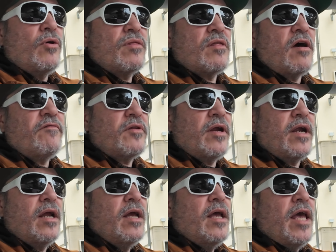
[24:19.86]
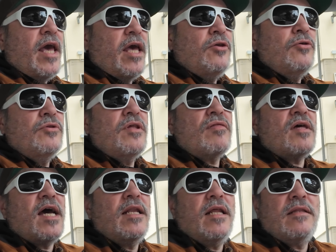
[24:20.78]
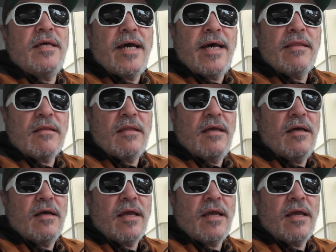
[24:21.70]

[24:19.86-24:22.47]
or a software, and you design a test